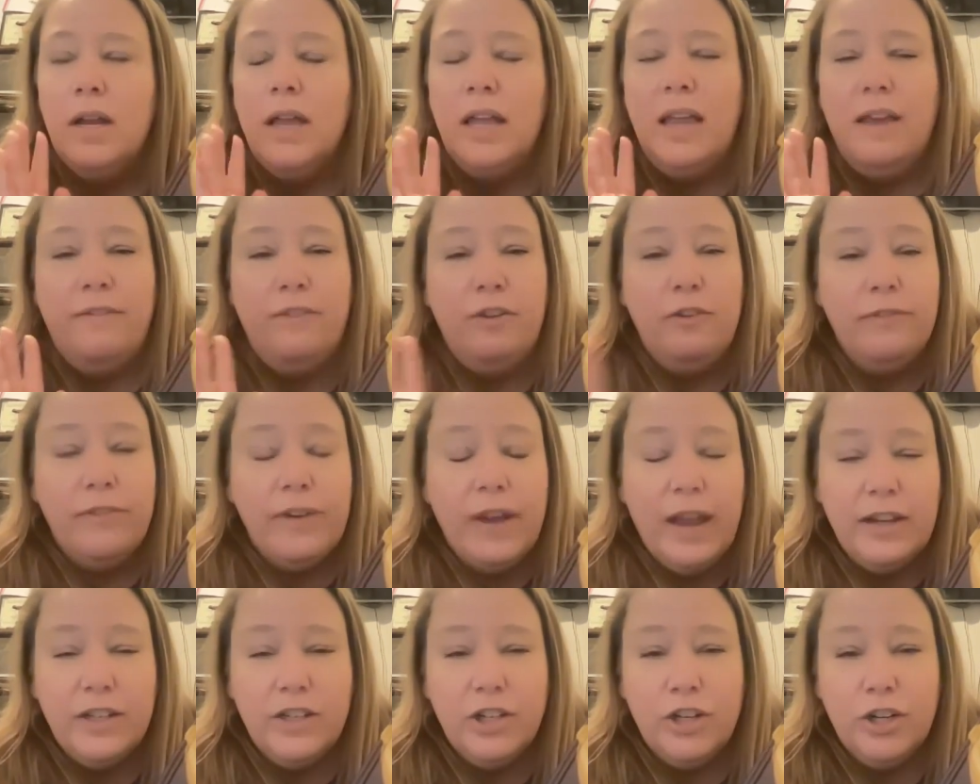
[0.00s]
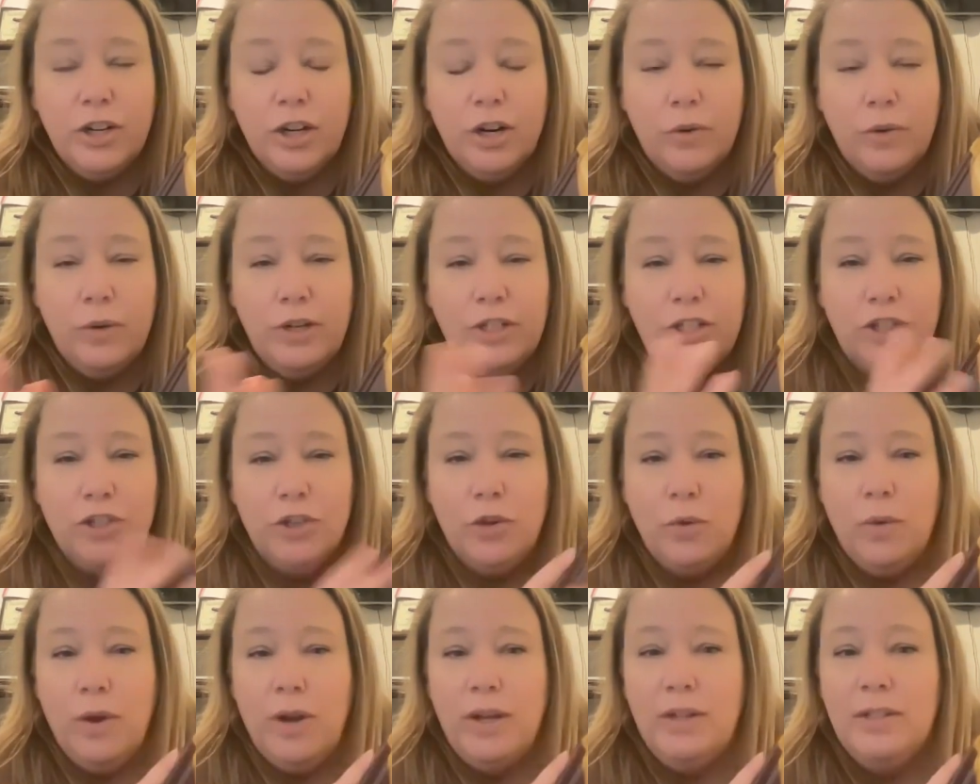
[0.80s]
If you find her
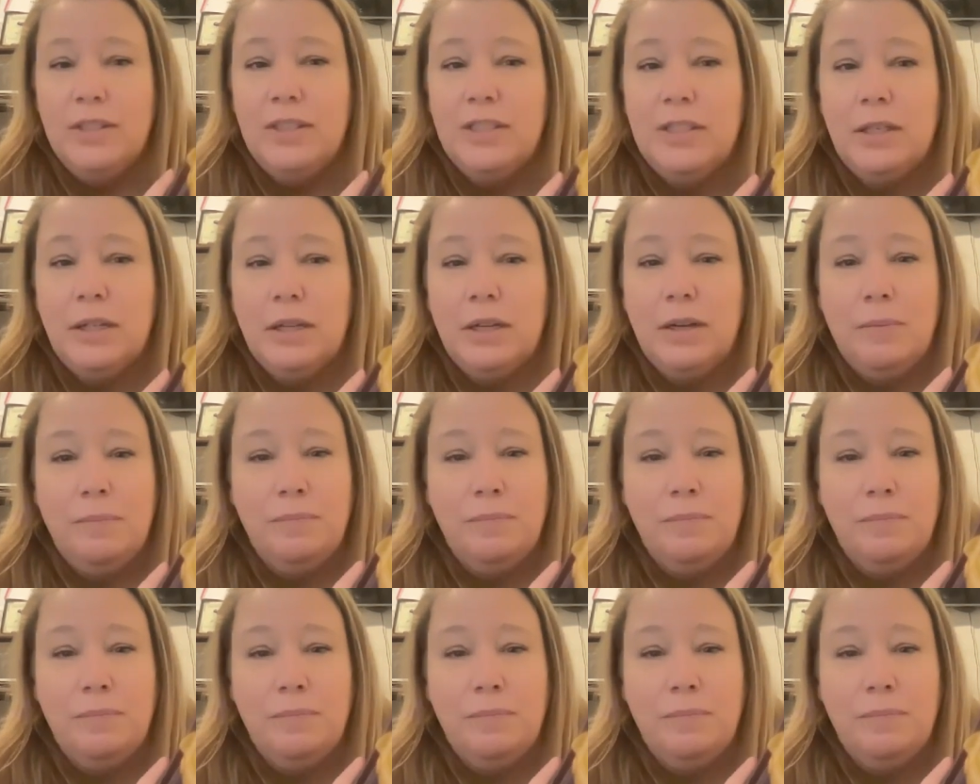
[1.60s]
original ones,